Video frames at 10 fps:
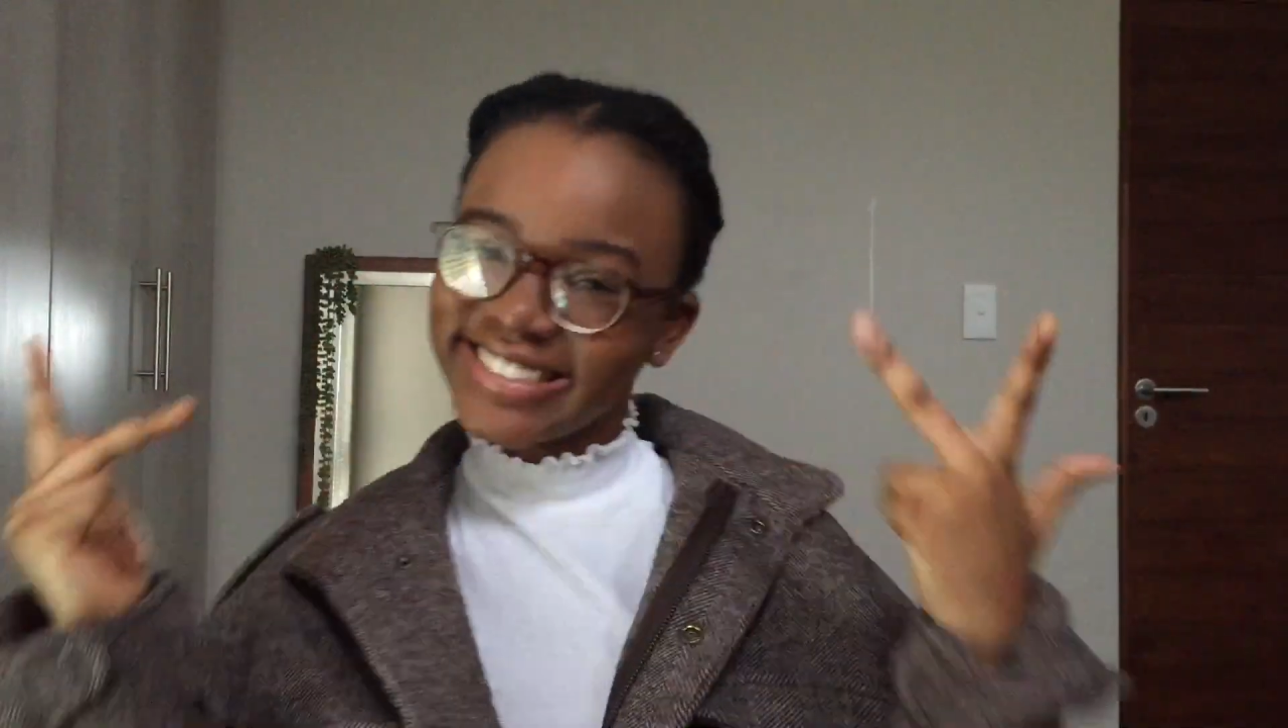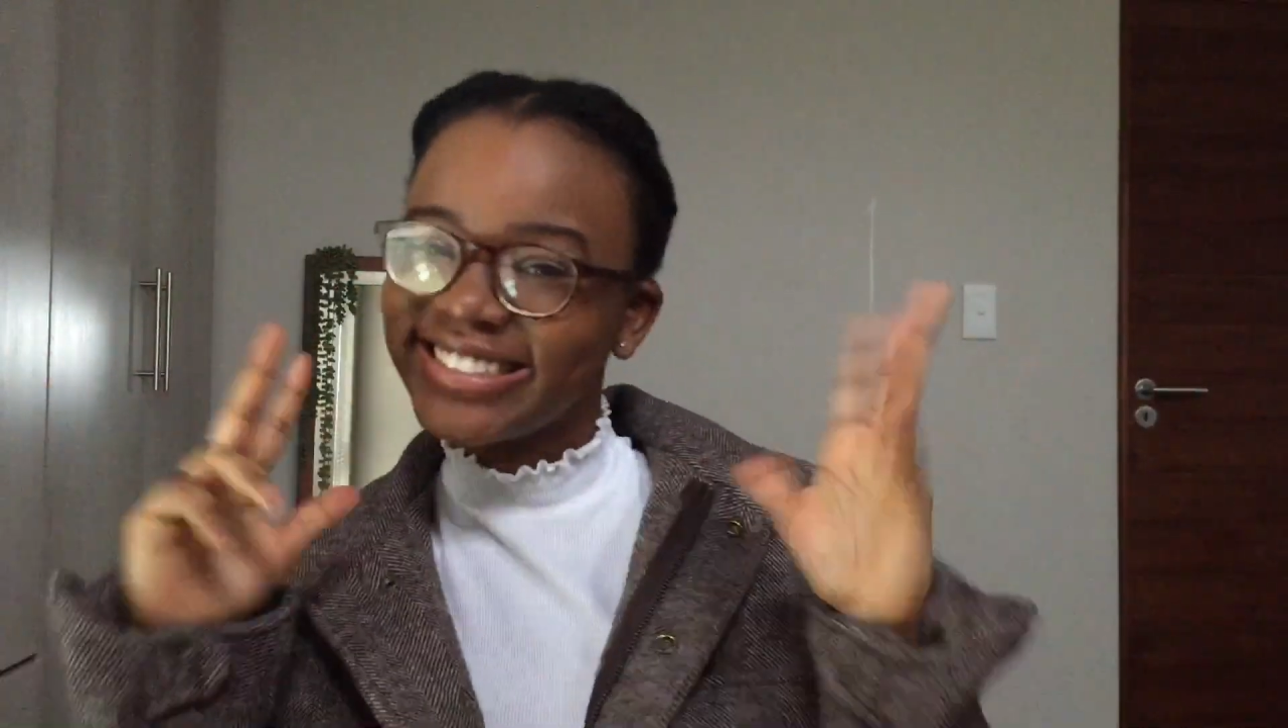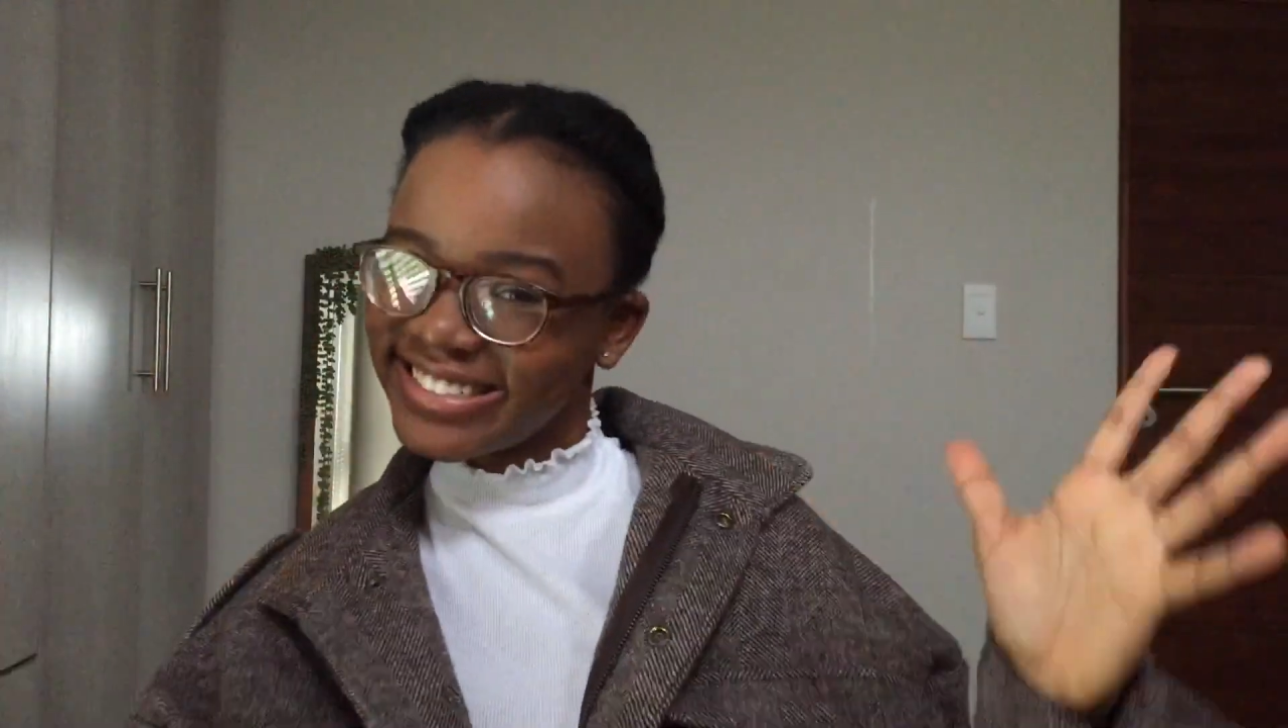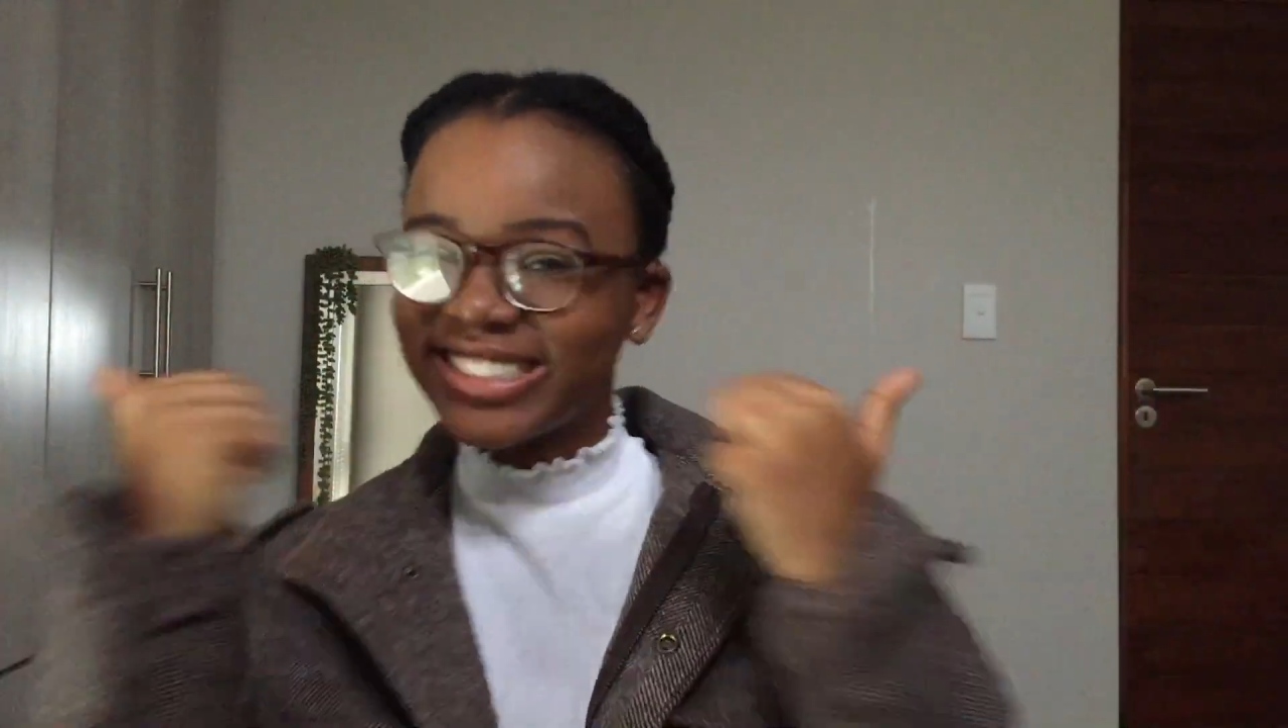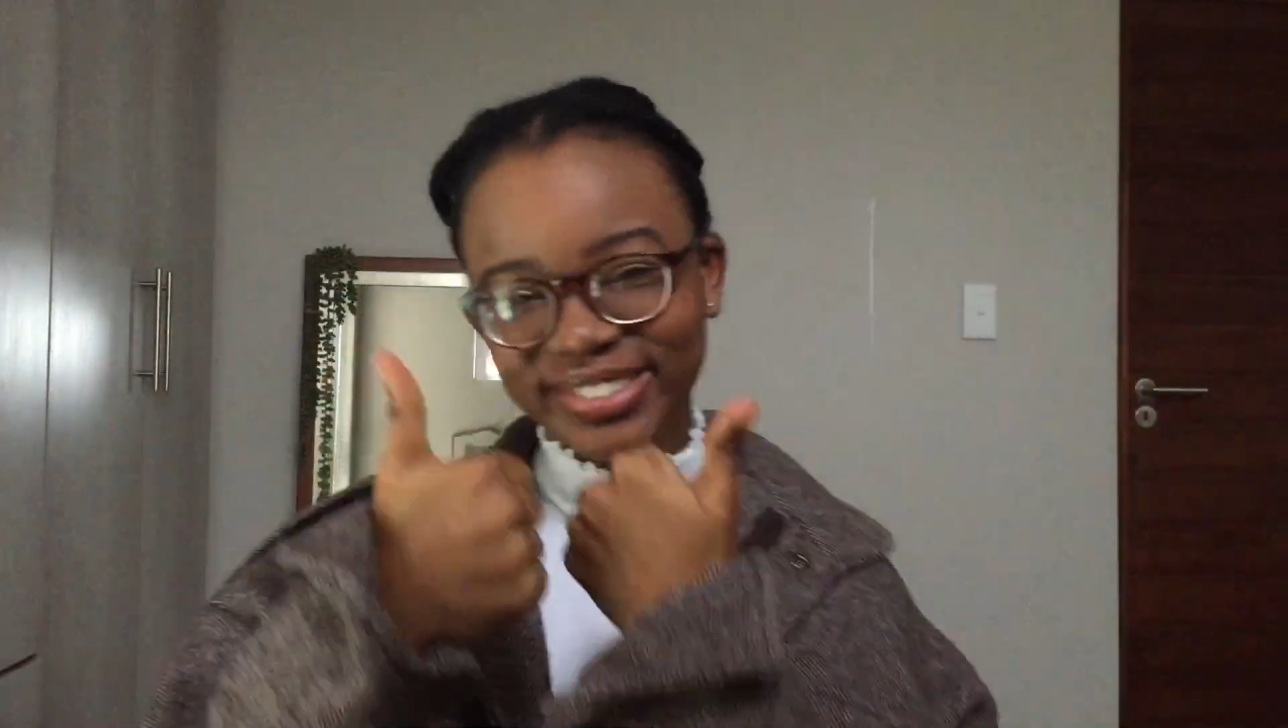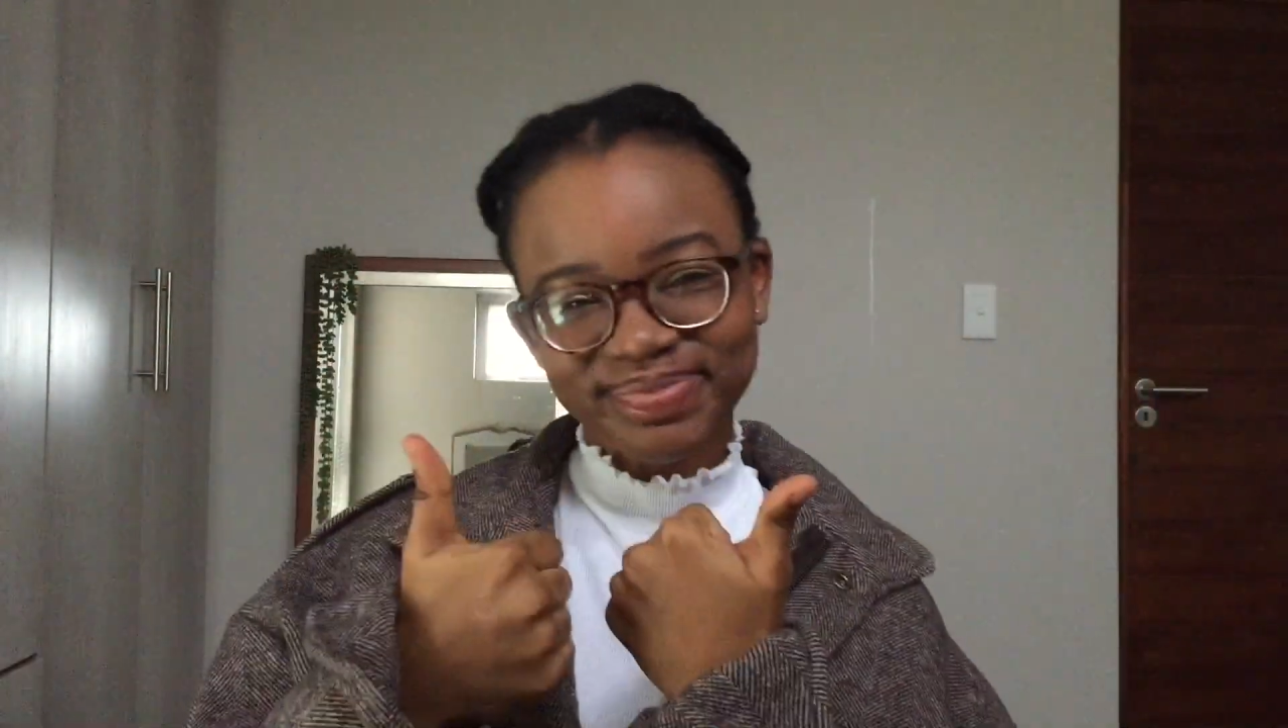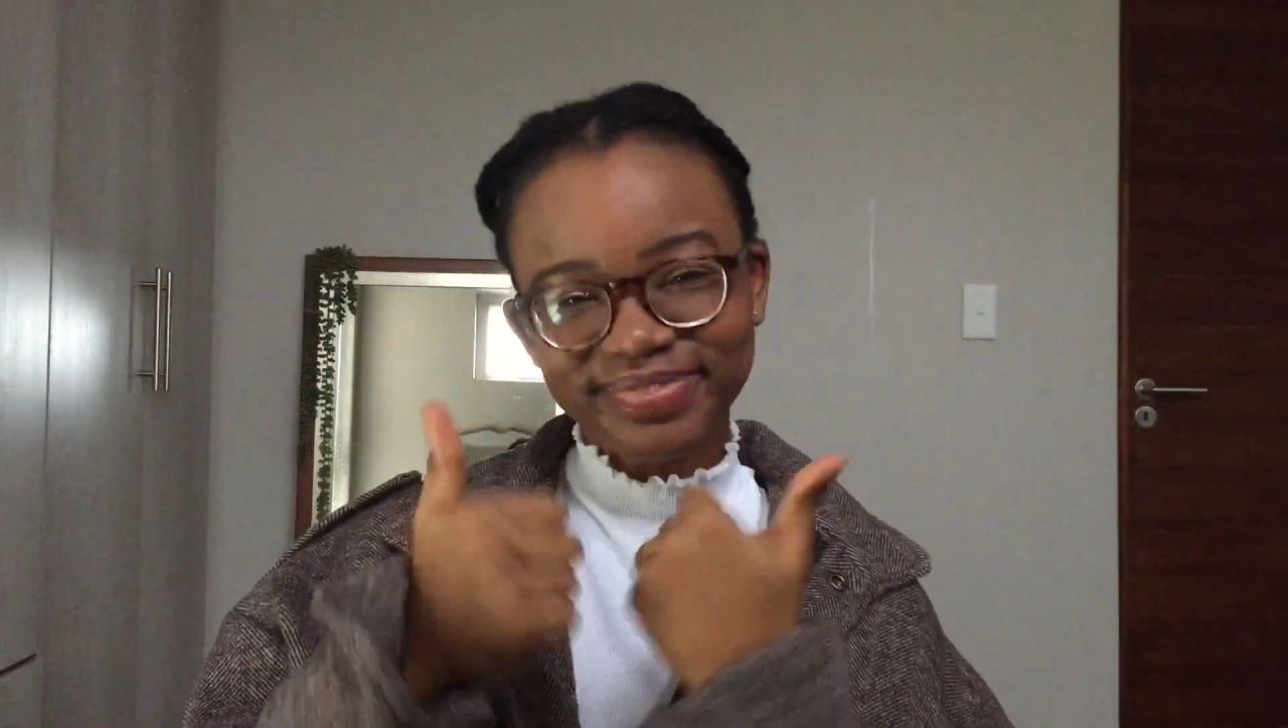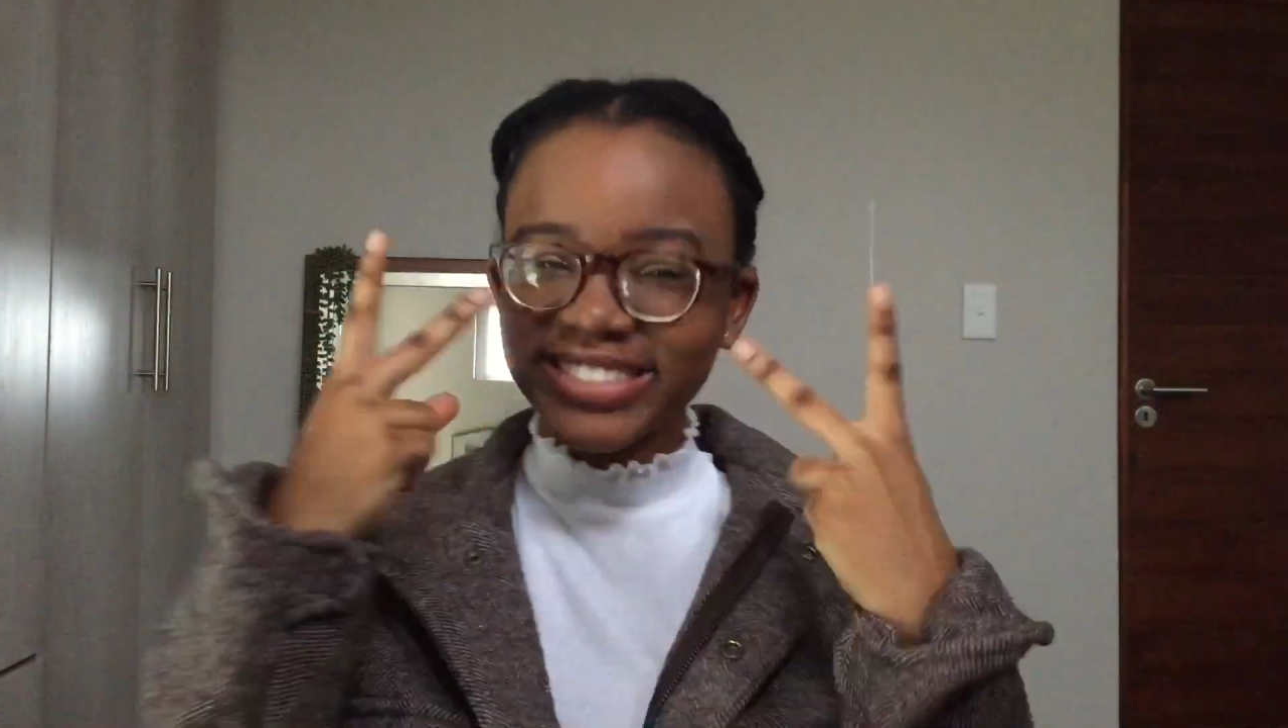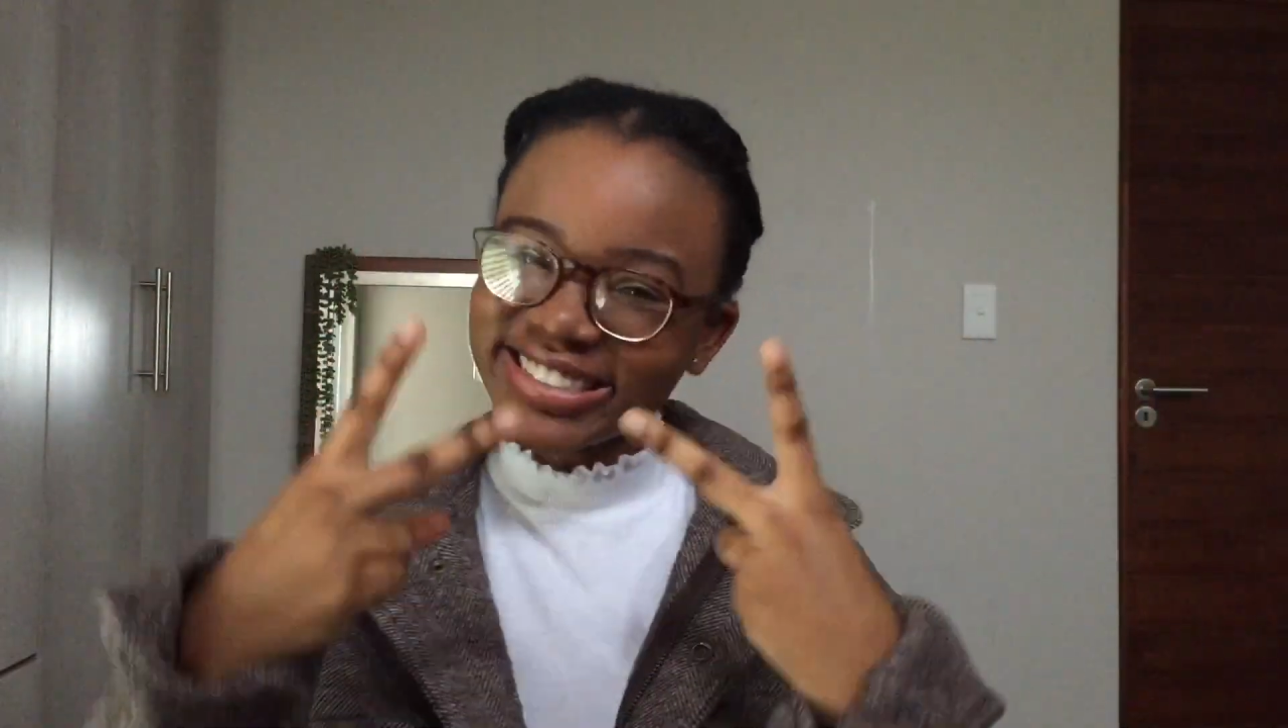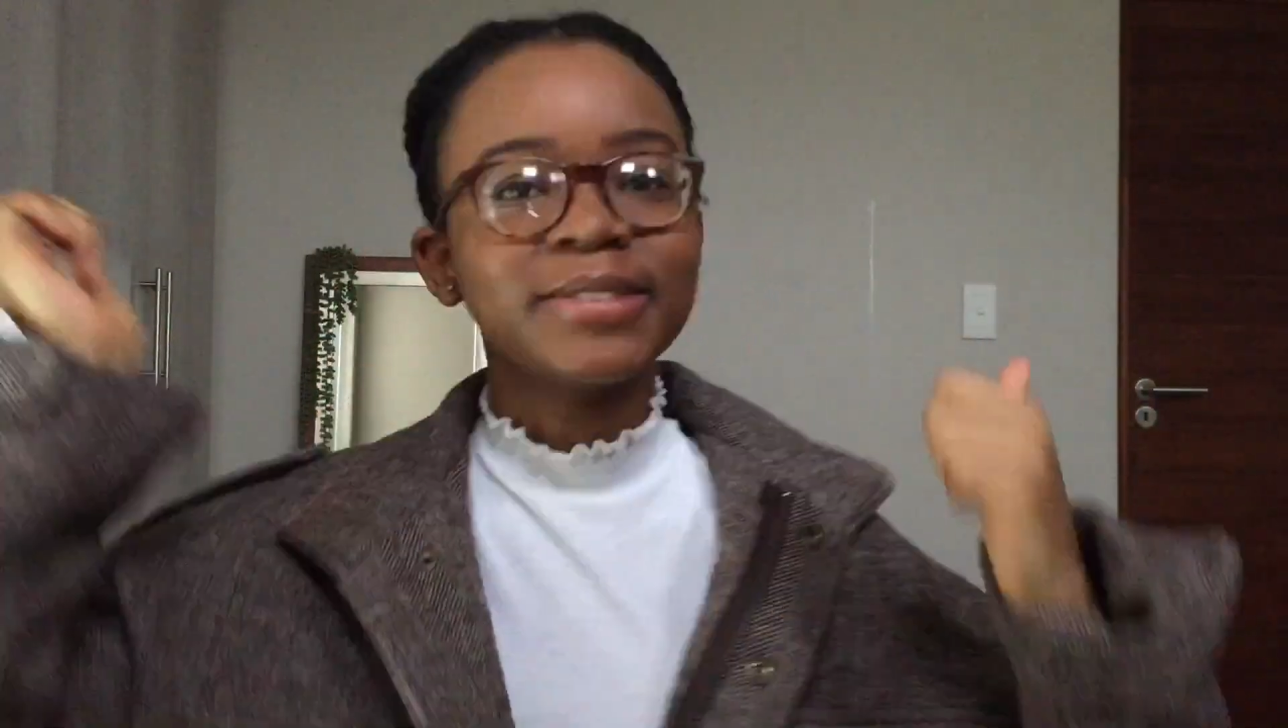time to
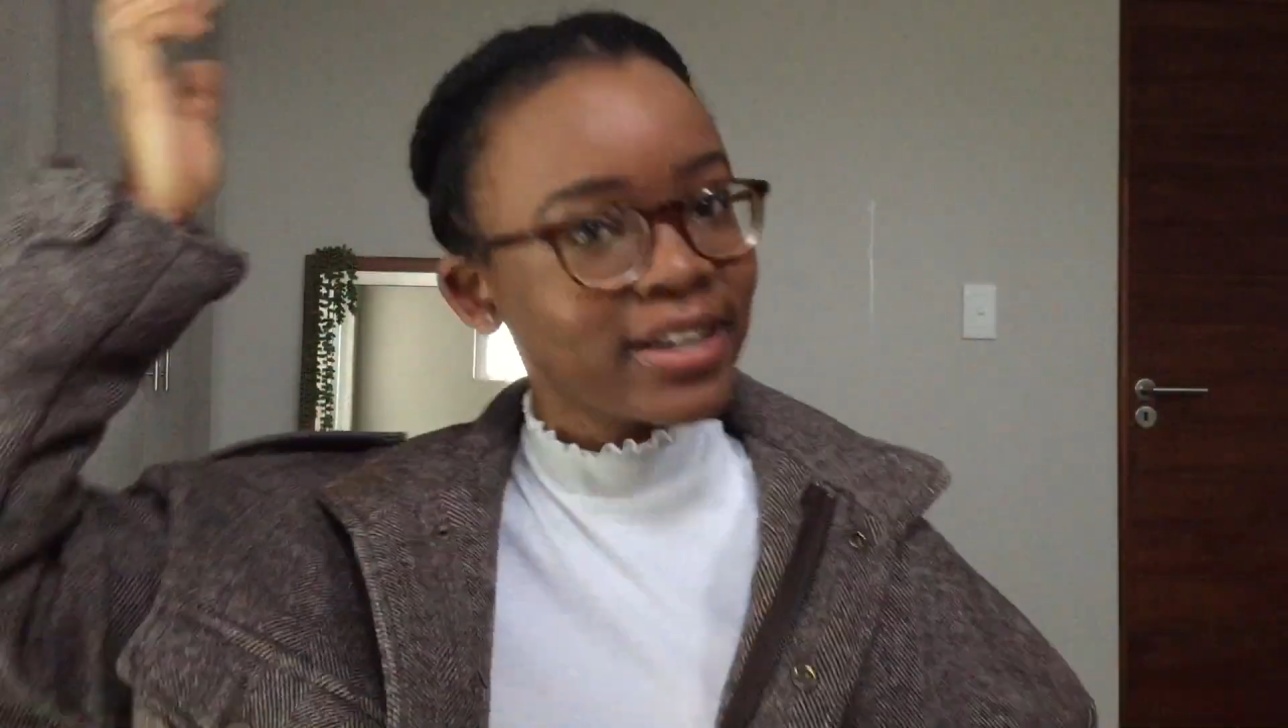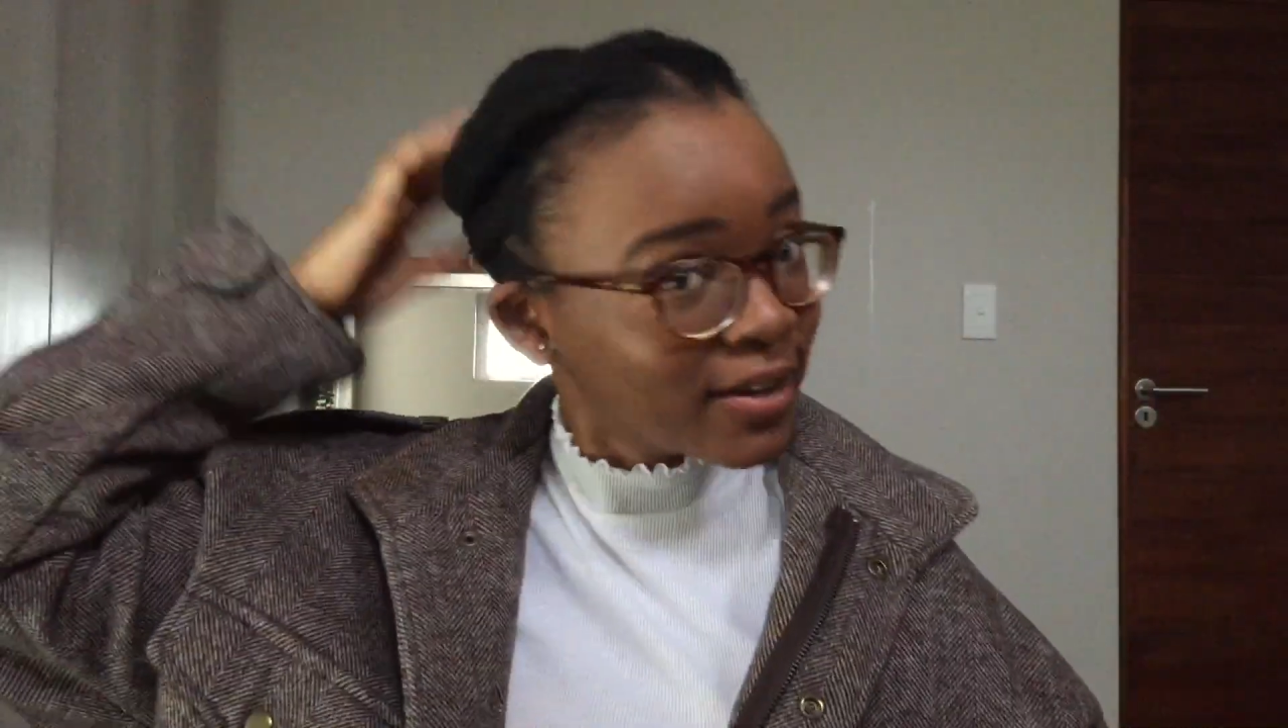shine,